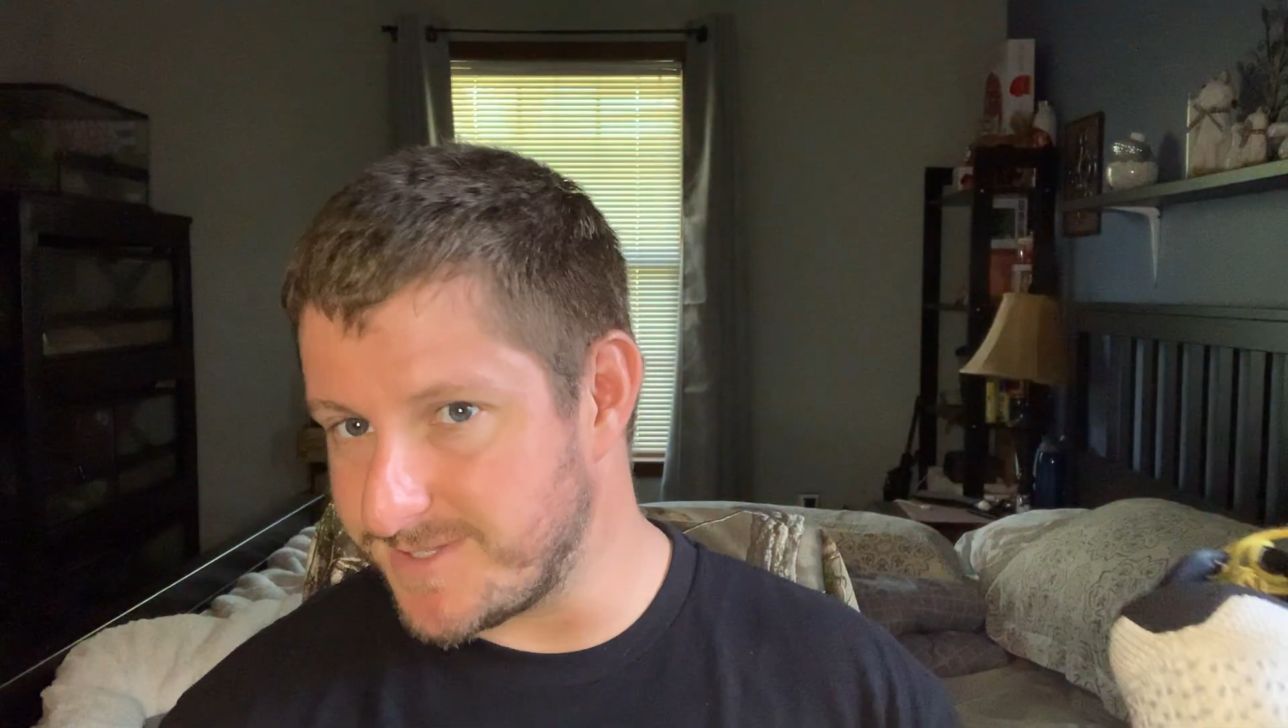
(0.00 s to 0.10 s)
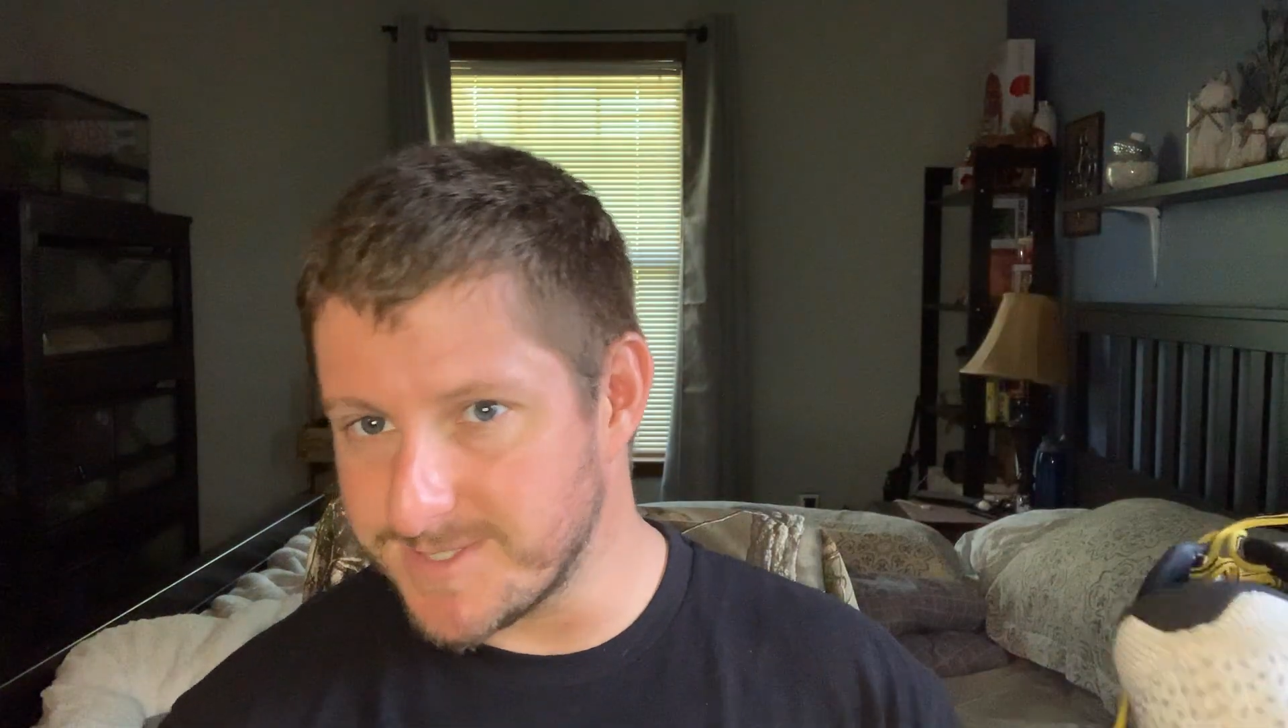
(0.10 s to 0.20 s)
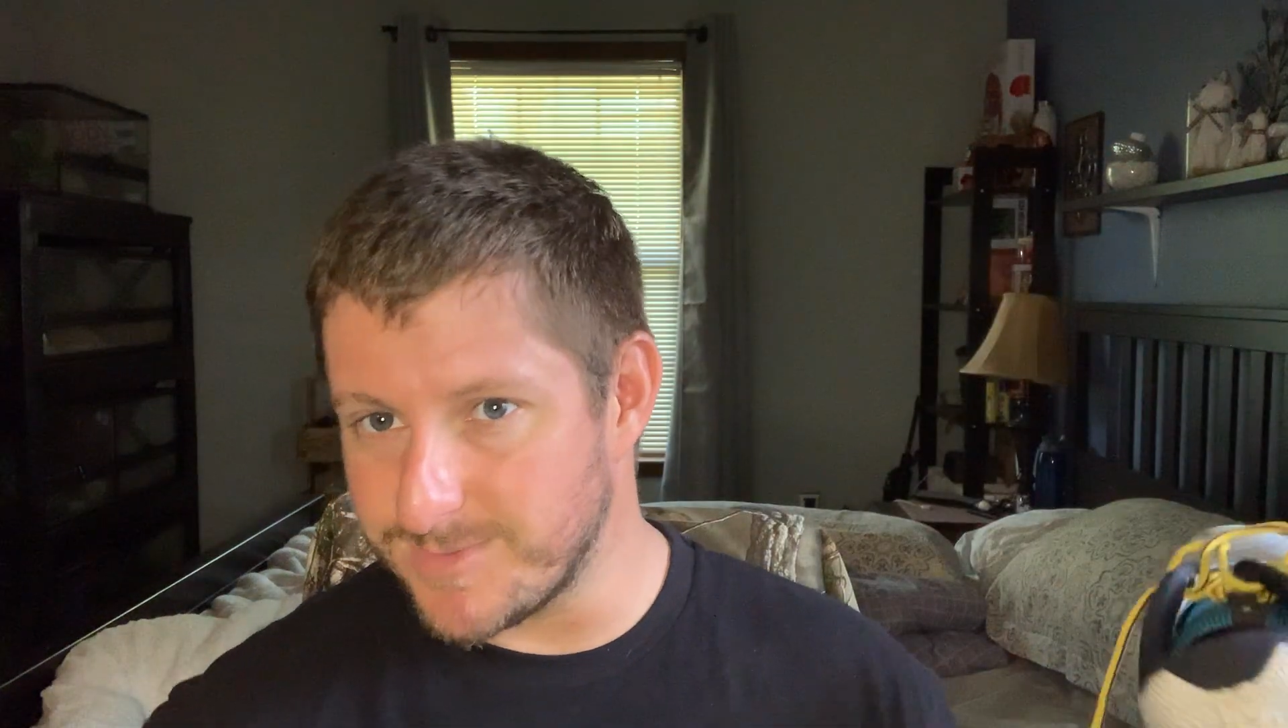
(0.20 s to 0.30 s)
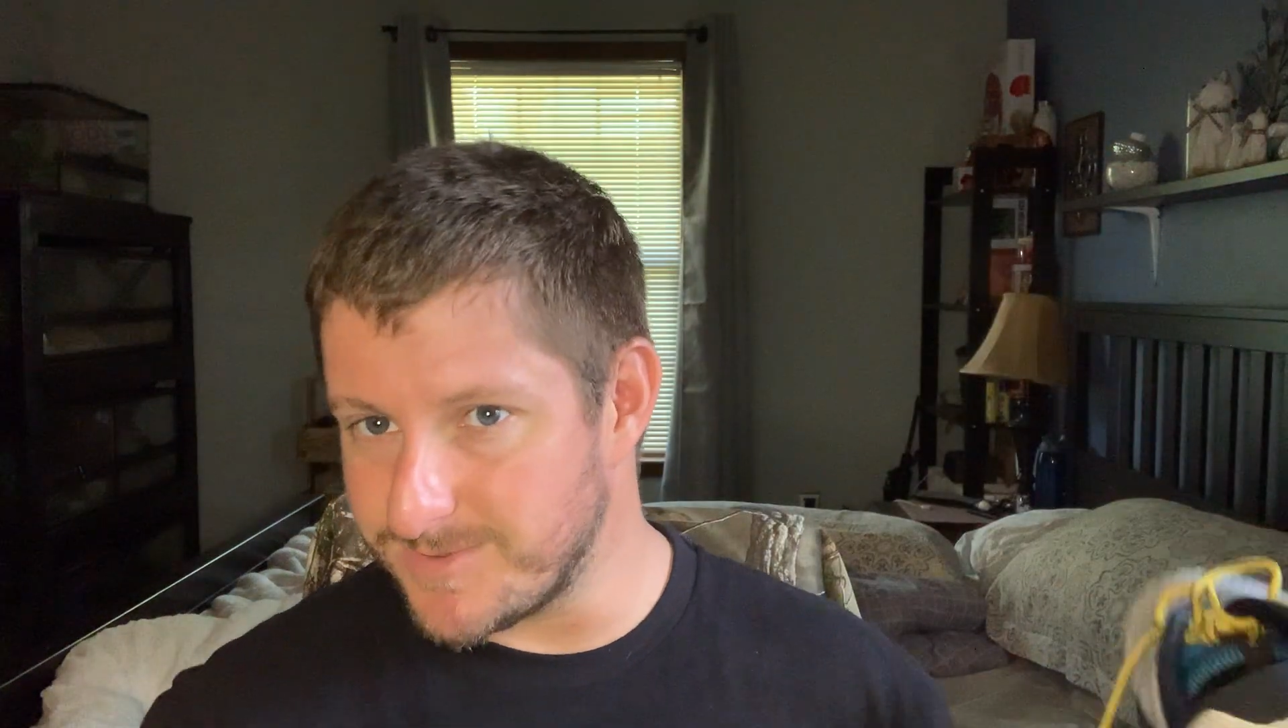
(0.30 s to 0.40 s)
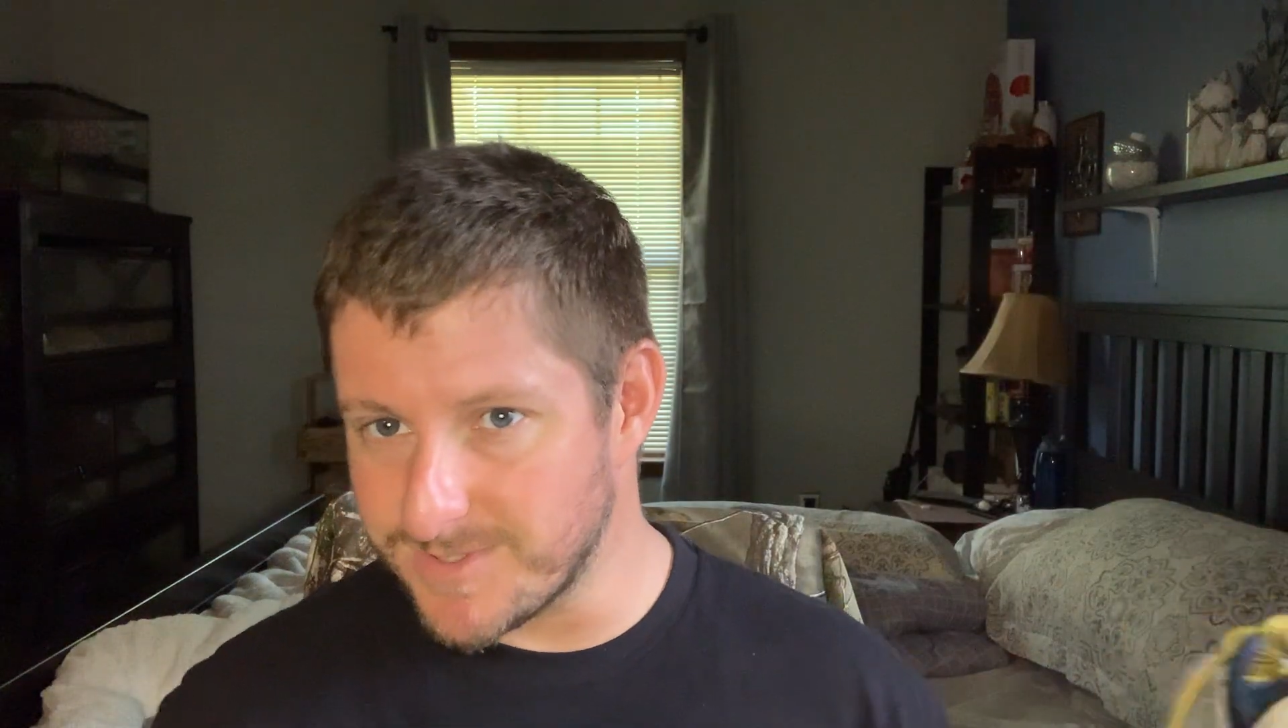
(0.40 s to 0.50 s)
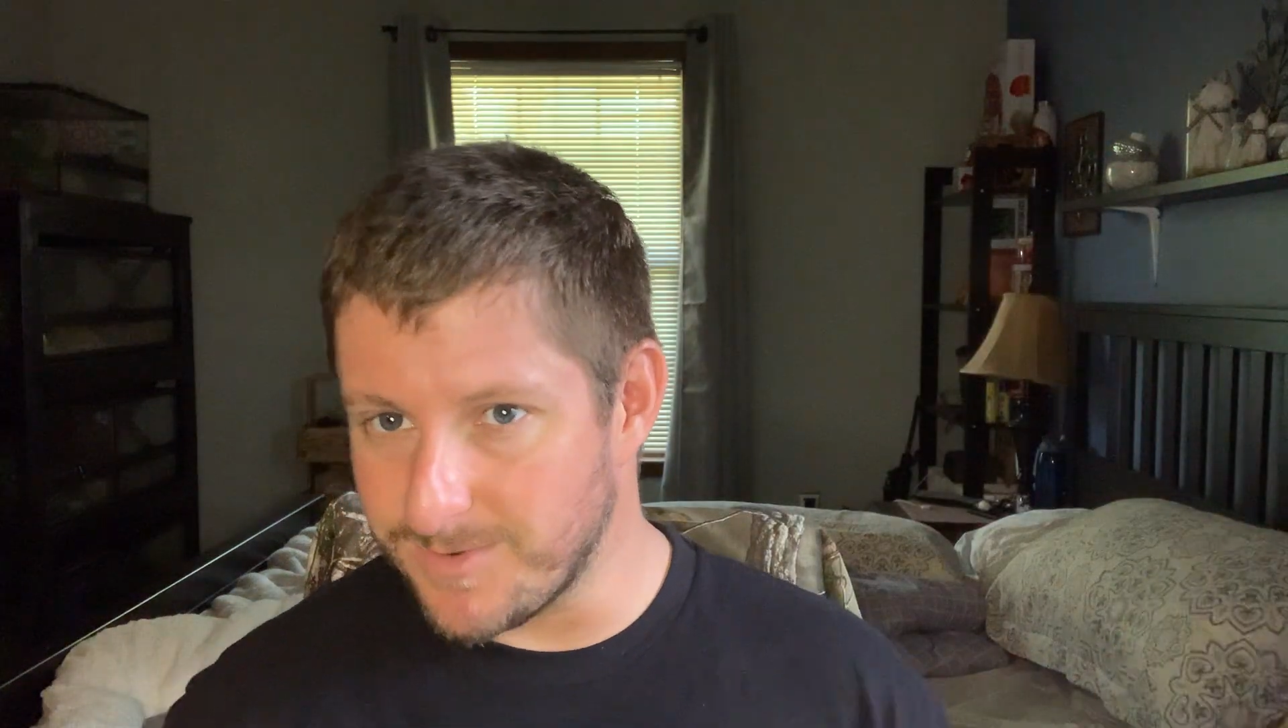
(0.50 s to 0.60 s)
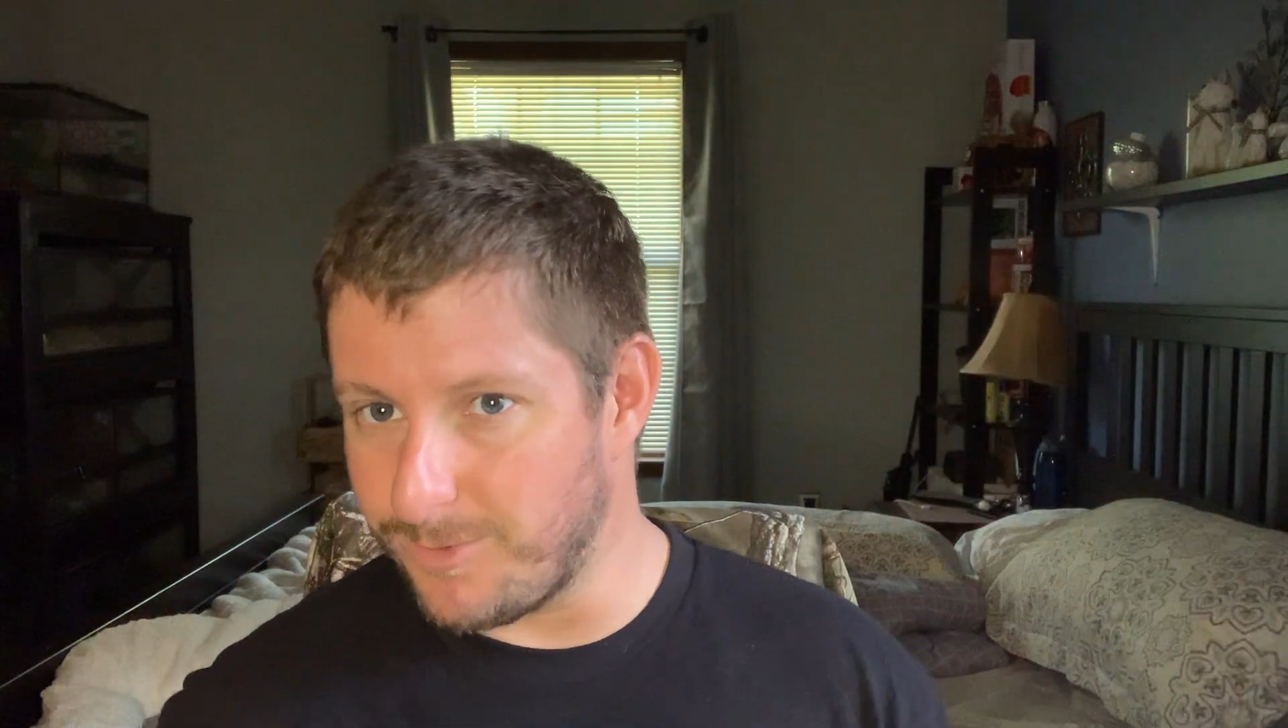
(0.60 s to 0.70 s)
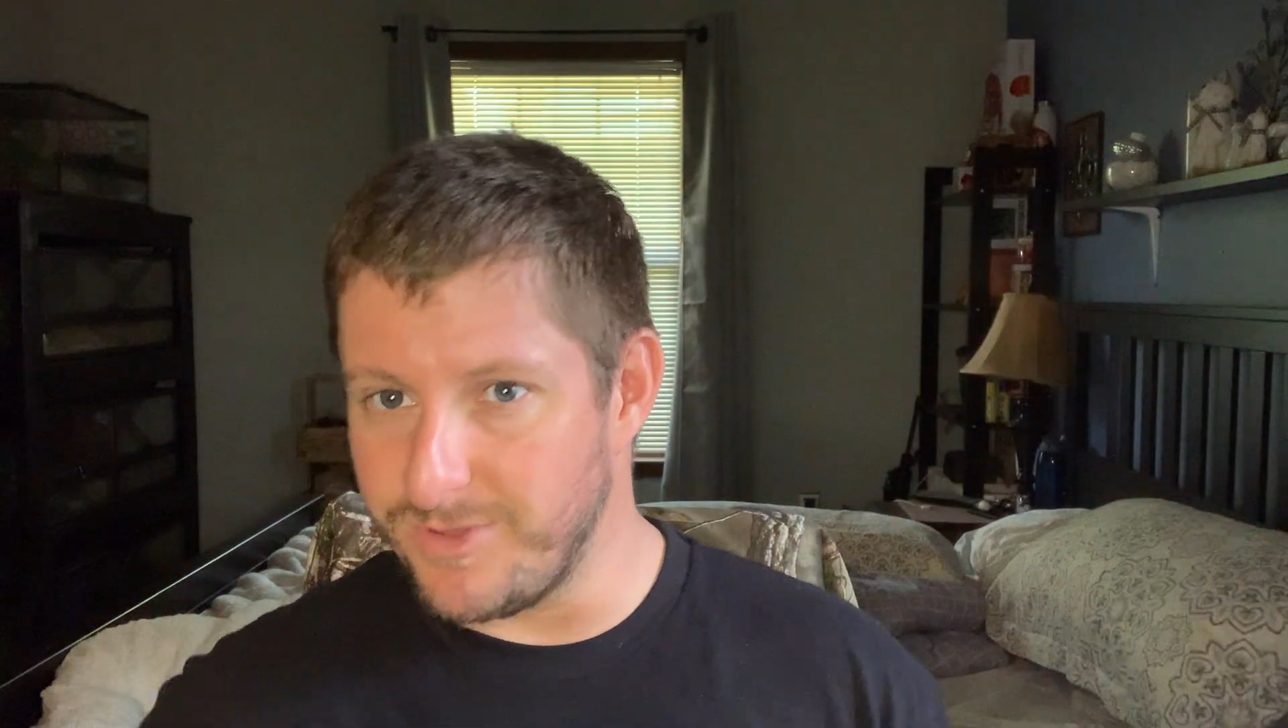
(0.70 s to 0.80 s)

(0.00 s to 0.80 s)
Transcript: some of those old